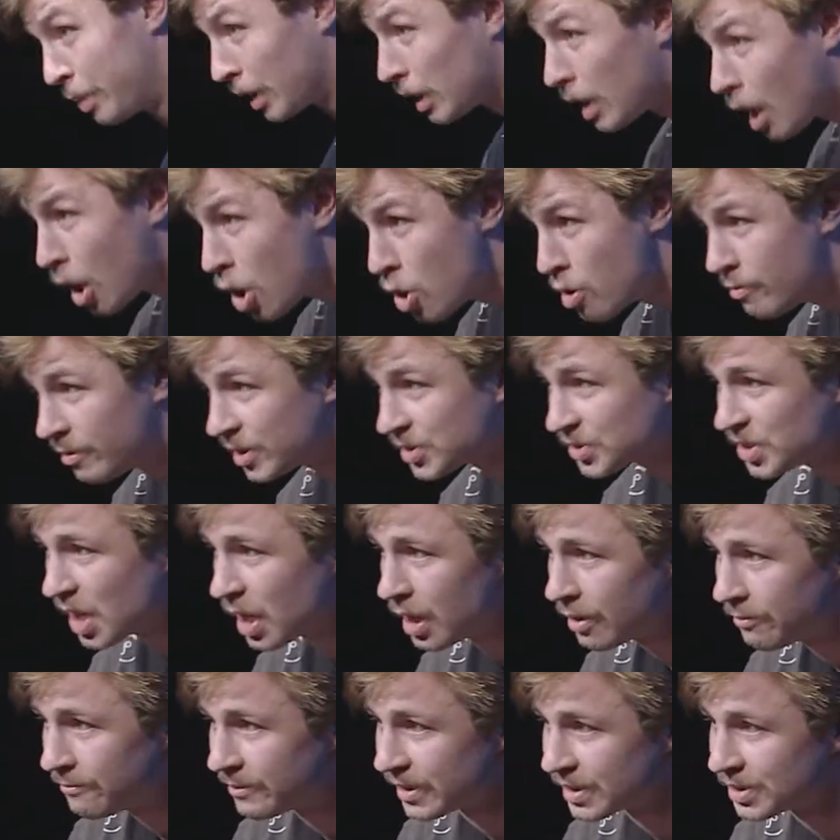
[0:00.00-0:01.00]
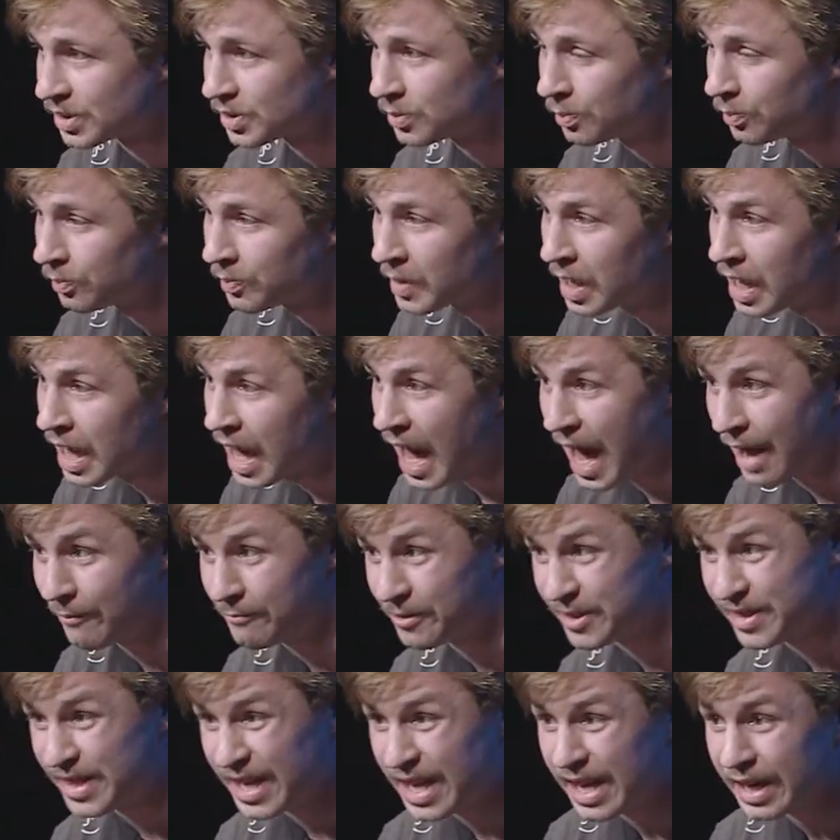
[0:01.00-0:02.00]
below the surface at
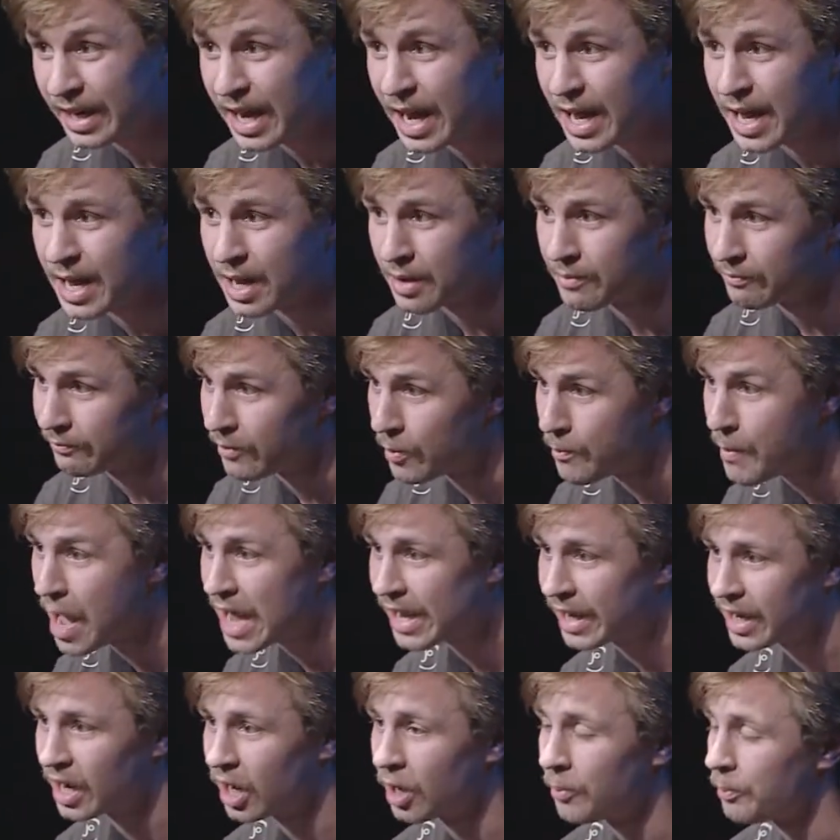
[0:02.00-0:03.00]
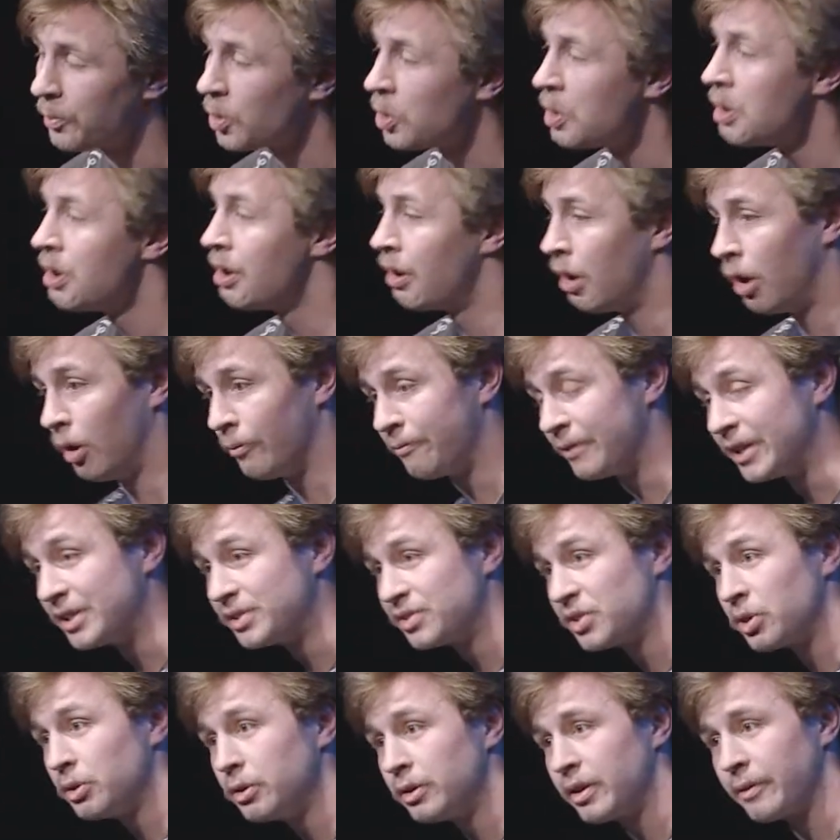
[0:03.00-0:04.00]
the DNA, the makeup of
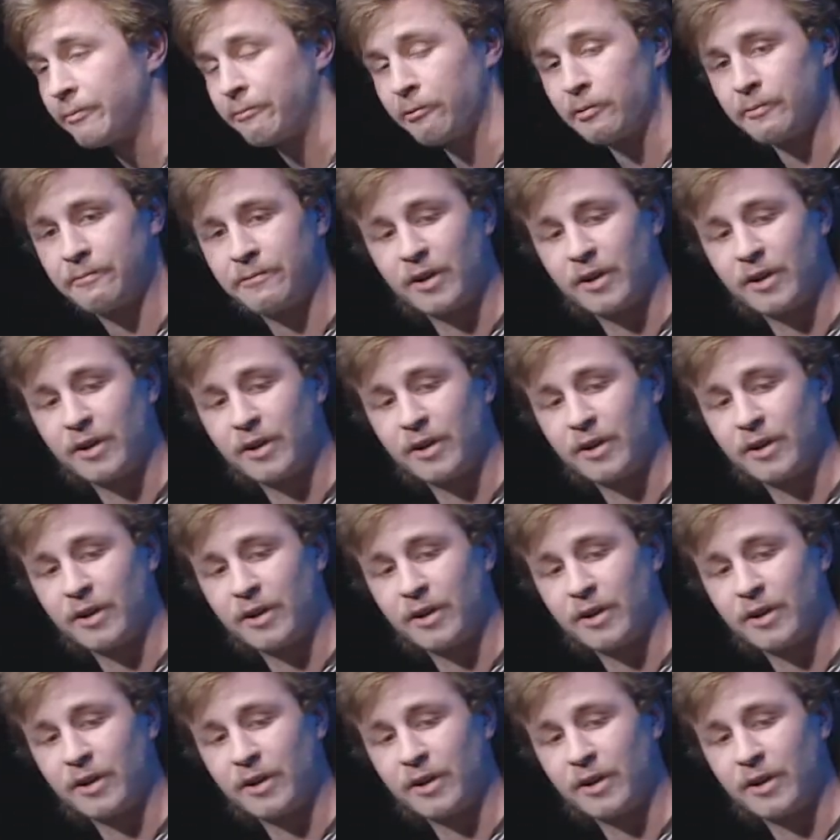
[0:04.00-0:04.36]
these two different